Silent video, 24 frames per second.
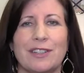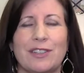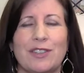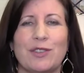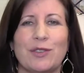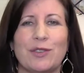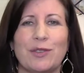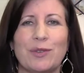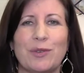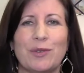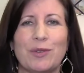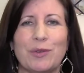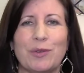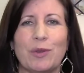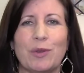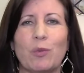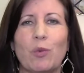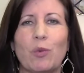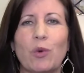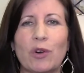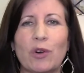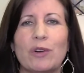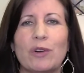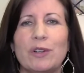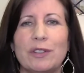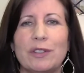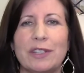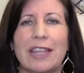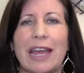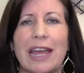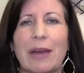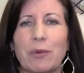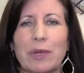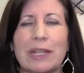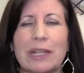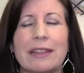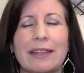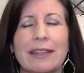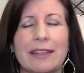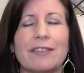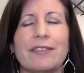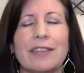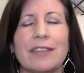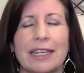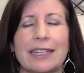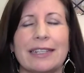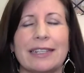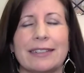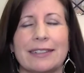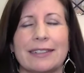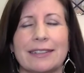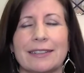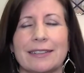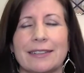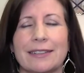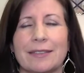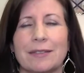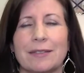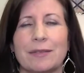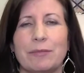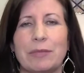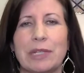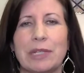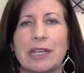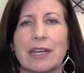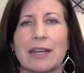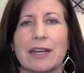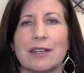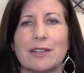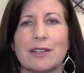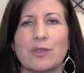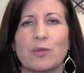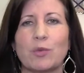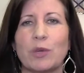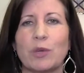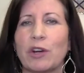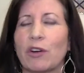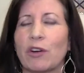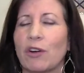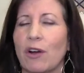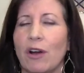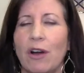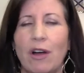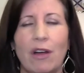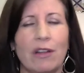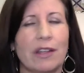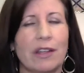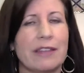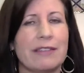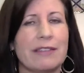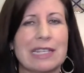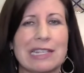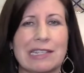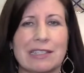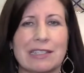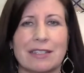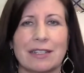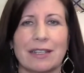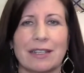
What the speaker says: to the world that we live in, because we are all in this